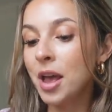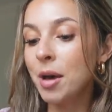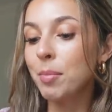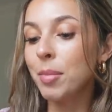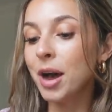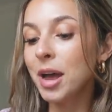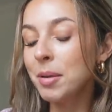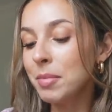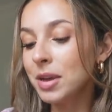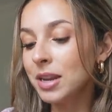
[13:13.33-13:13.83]

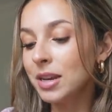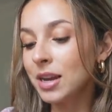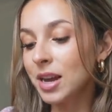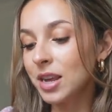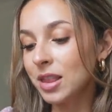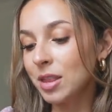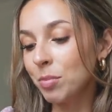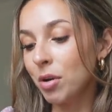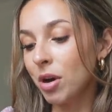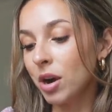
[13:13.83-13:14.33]
By
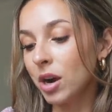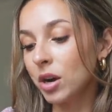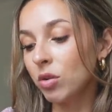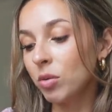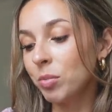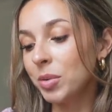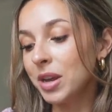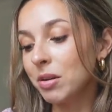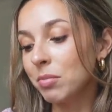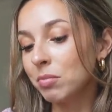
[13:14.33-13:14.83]
midnight, the party will
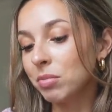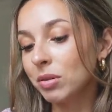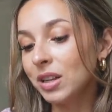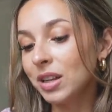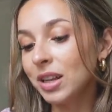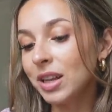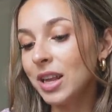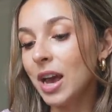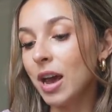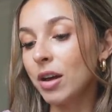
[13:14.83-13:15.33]
be
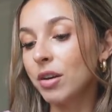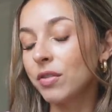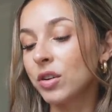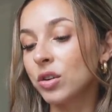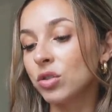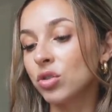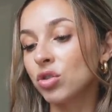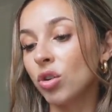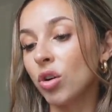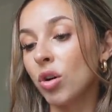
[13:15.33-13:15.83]
completely out of
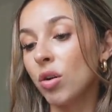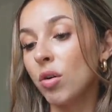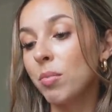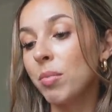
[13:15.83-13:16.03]
control.